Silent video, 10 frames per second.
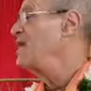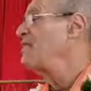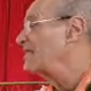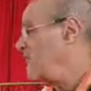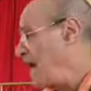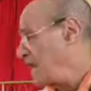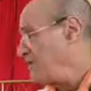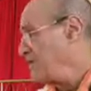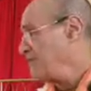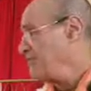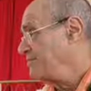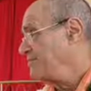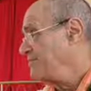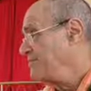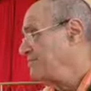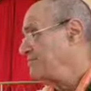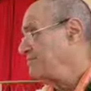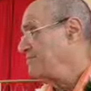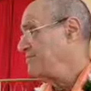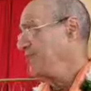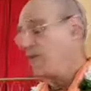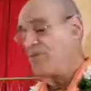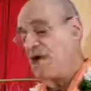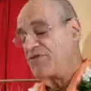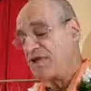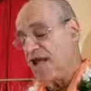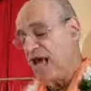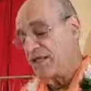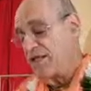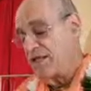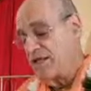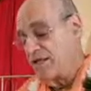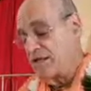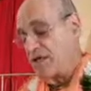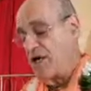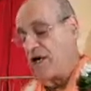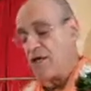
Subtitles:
method acting. Method acting is